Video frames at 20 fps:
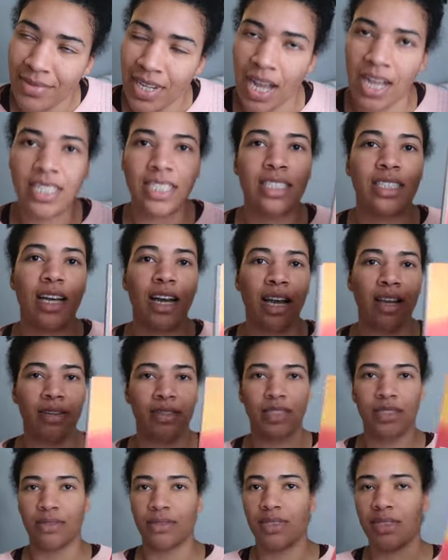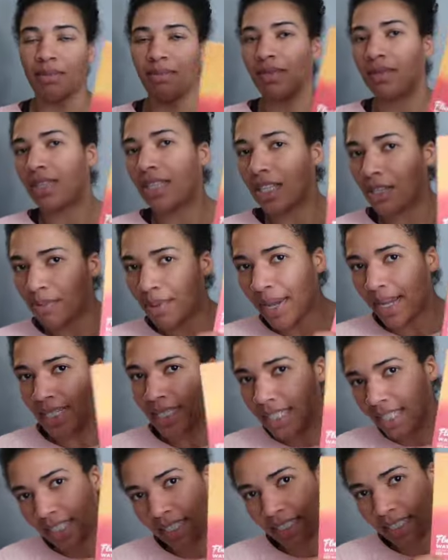I just thought I'd do some little
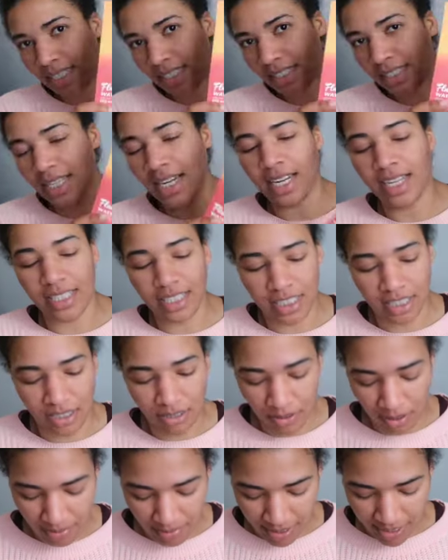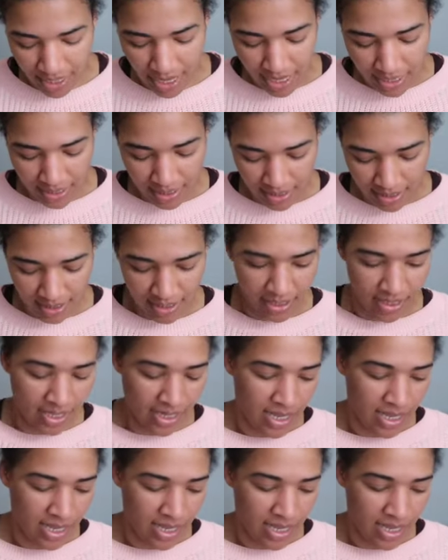paintings that I can just do at my desk